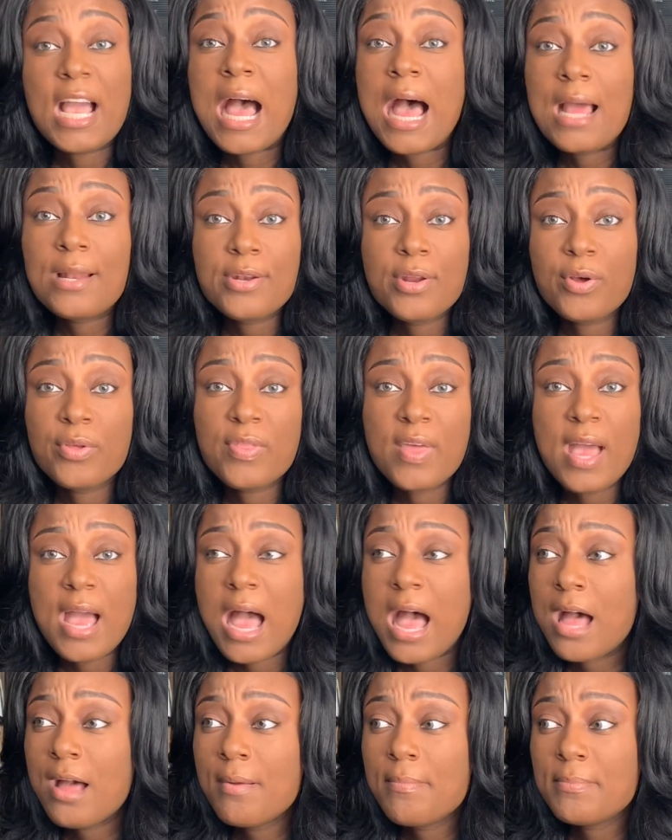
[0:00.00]
I know that
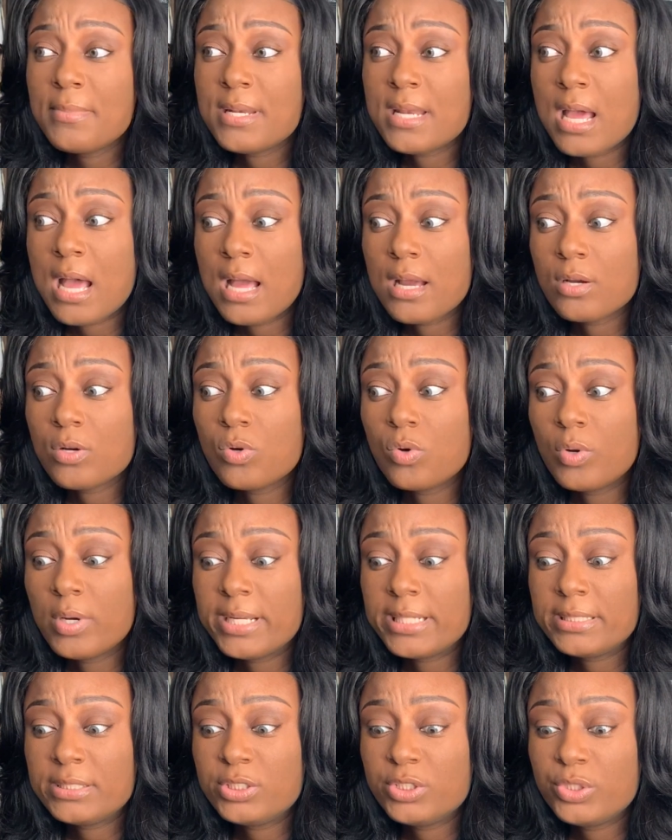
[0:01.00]
I'm not
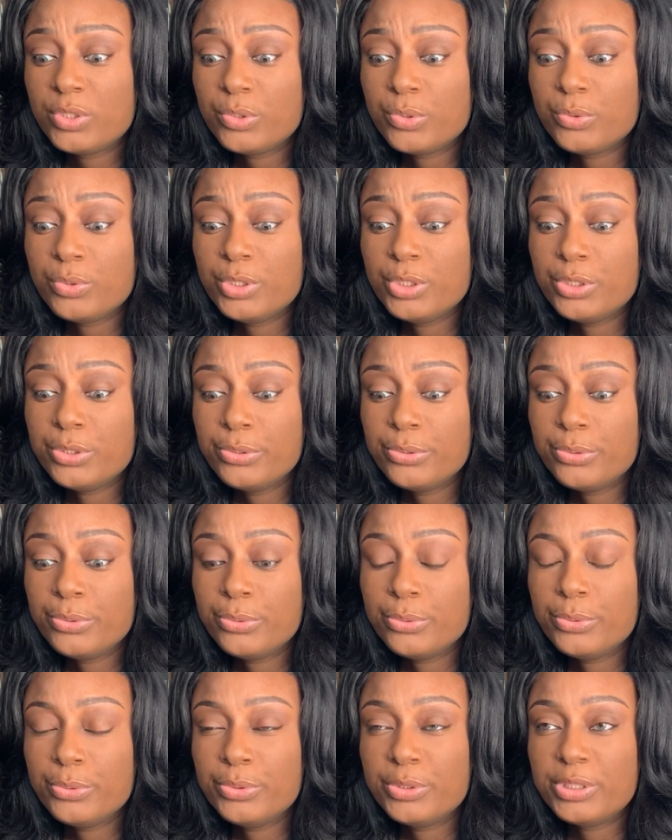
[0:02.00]
going to
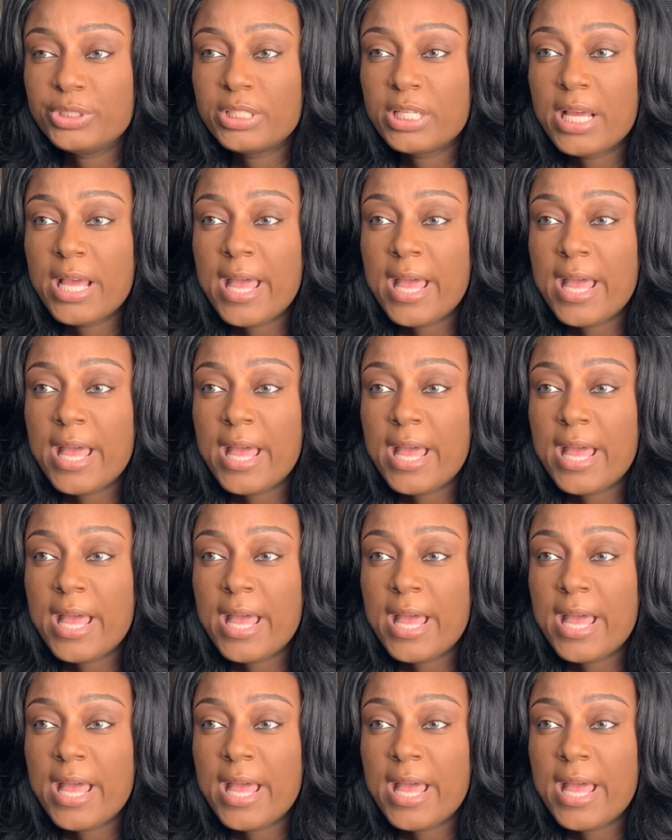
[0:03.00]
use